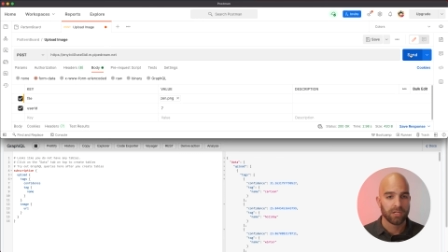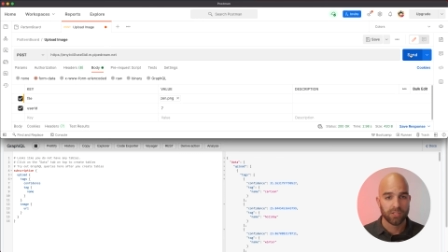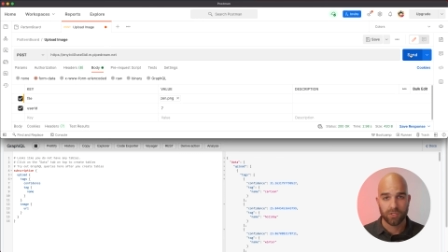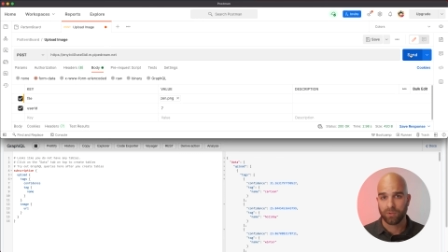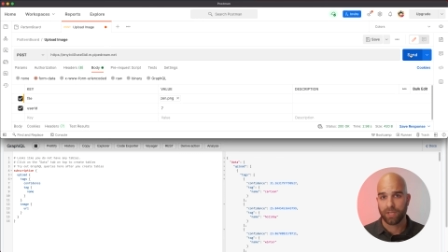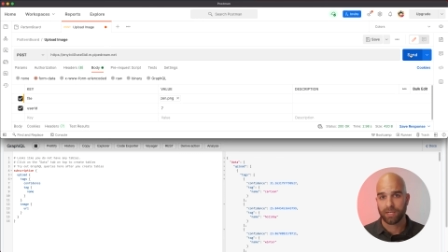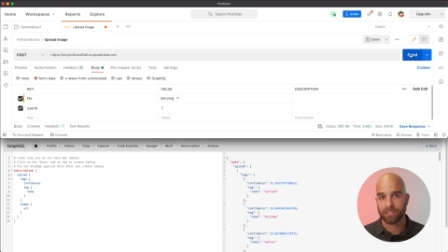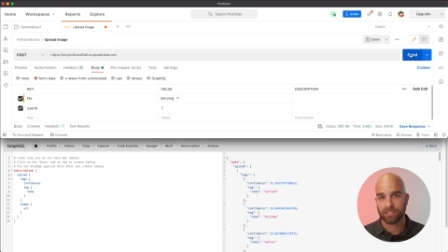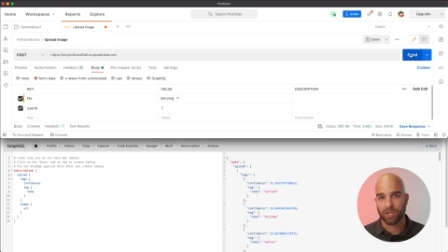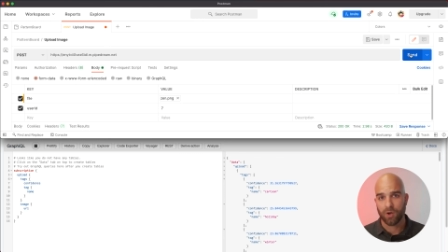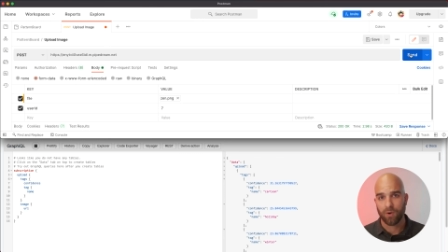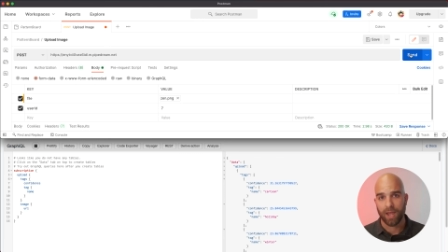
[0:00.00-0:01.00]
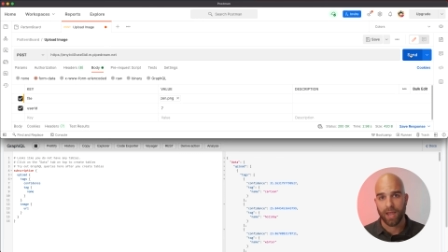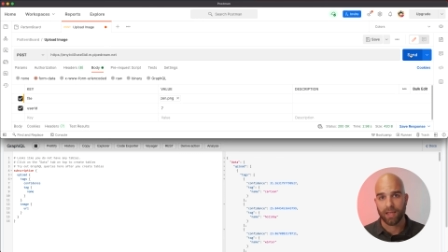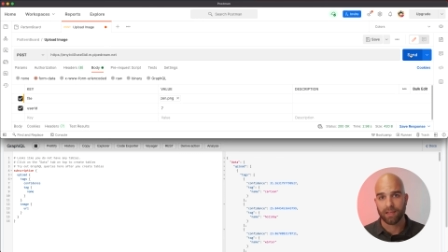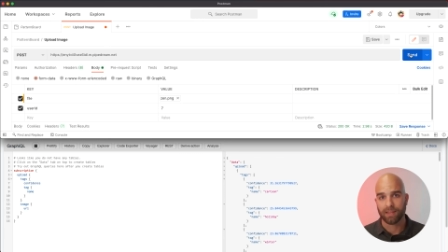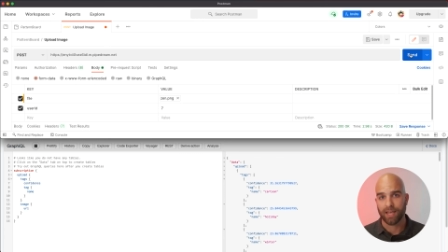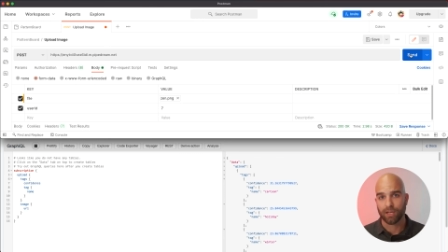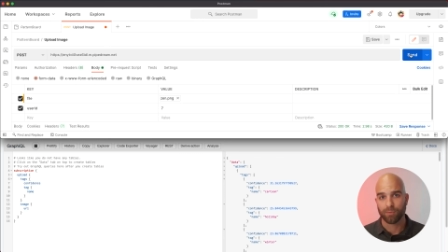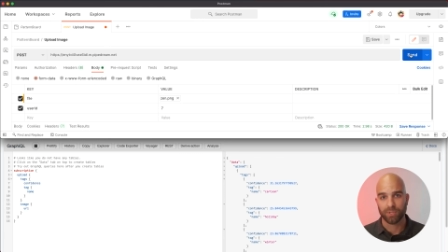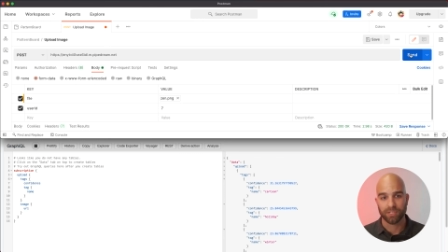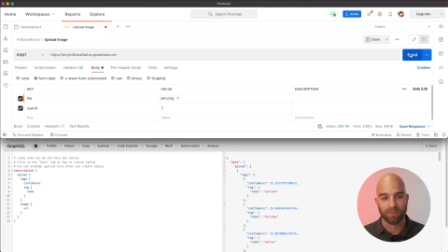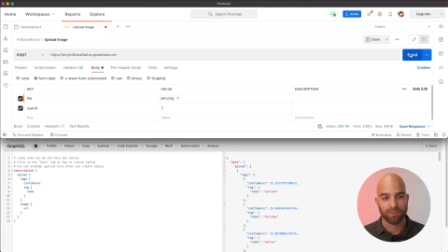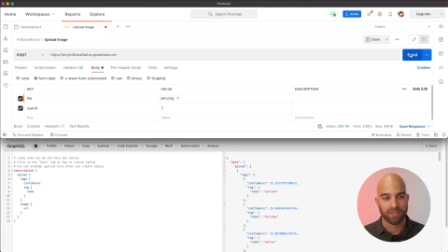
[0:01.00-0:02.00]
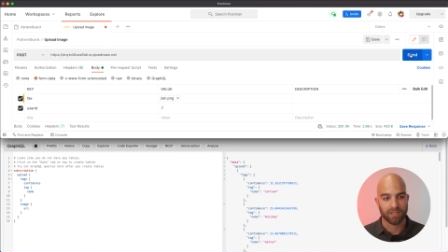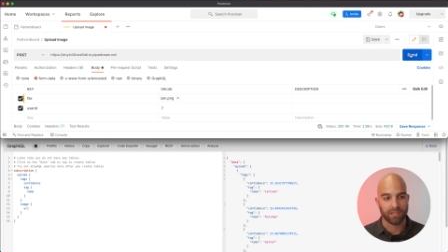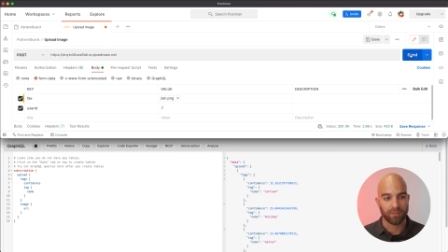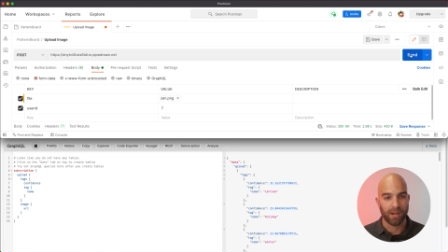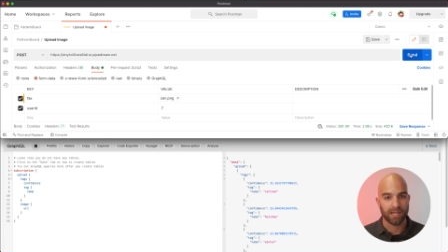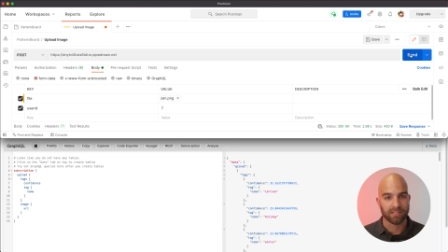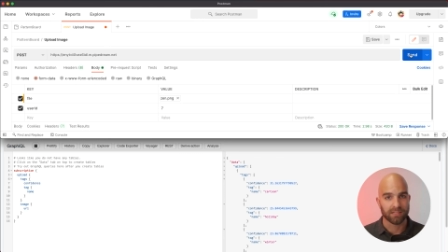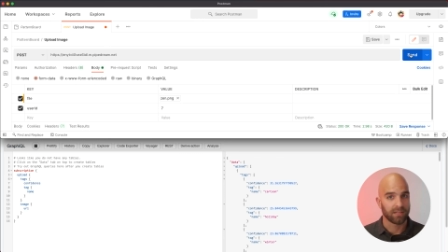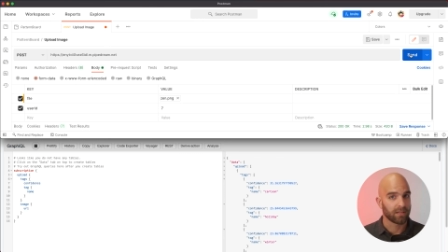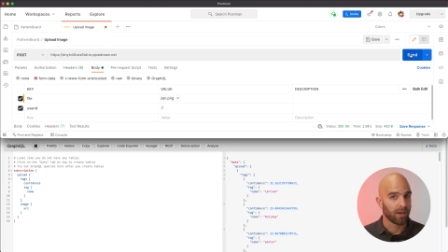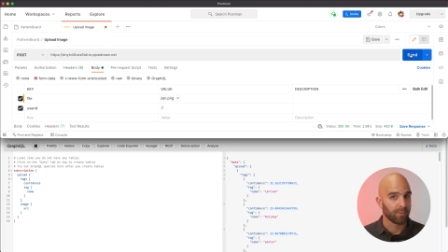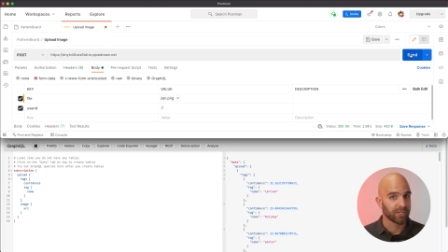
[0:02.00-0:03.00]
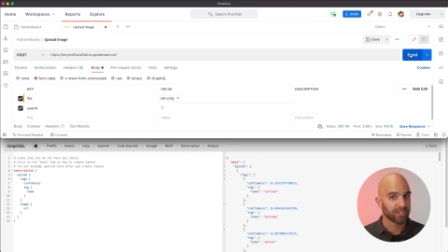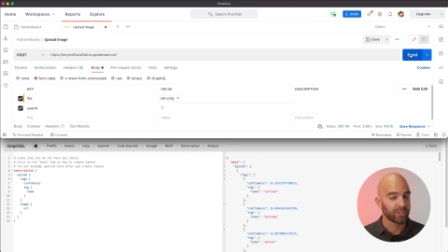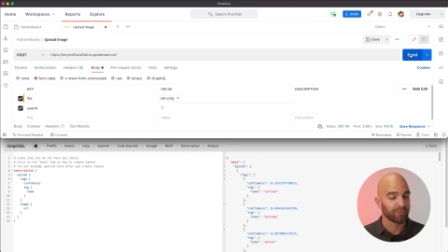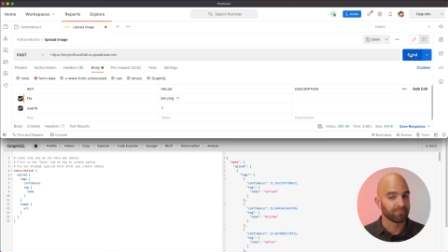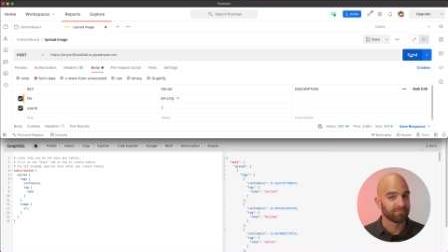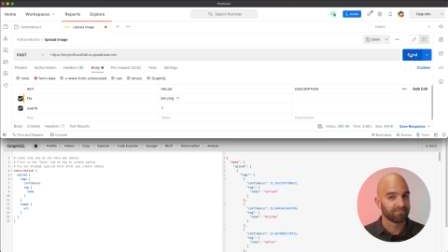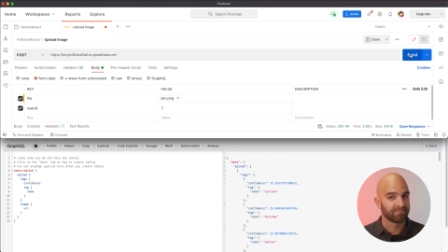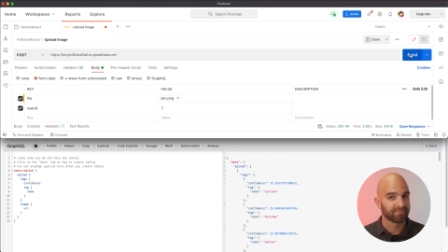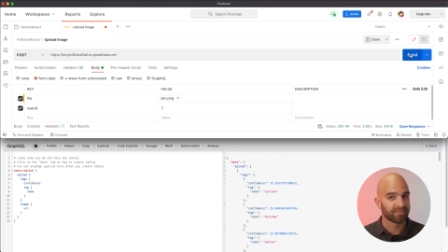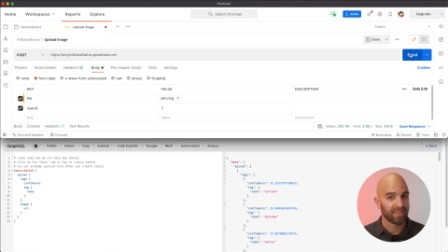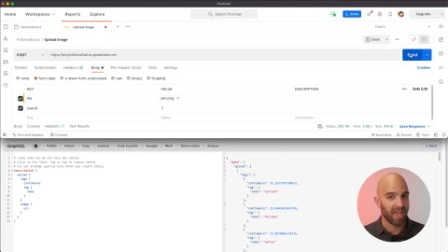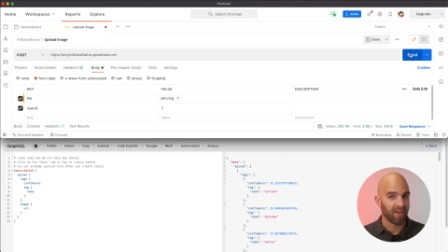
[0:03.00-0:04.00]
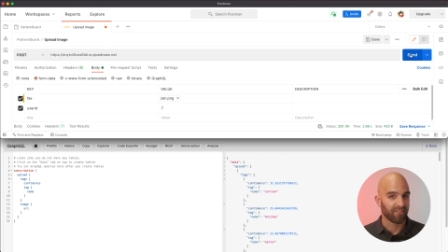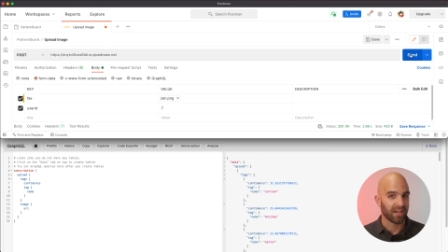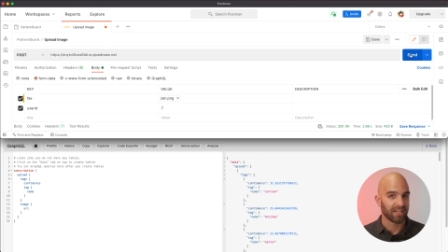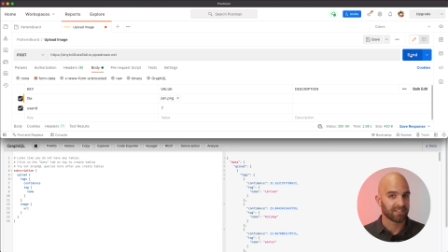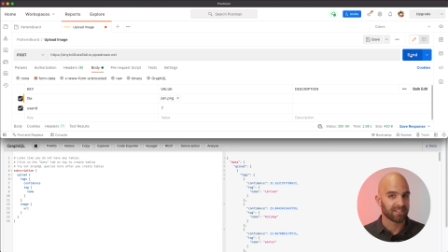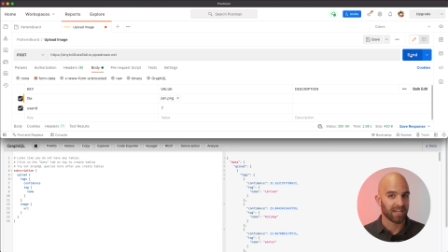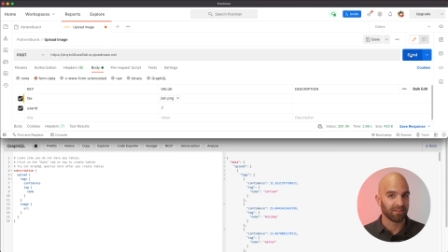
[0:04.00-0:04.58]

do let us know, and that could be something you might see coming soon. Have a nice day.